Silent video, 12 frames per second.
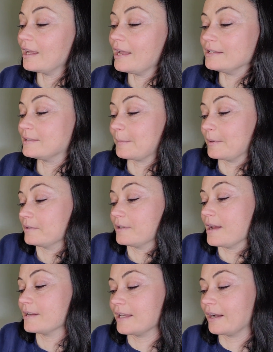It smells
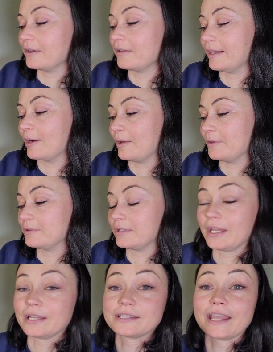exactly like all those
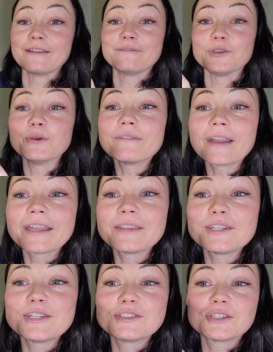things. And if you've had
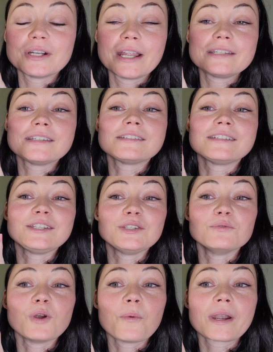the dessert at Disney,
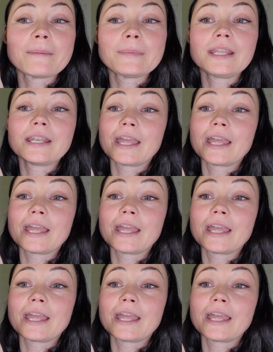you know what I mean.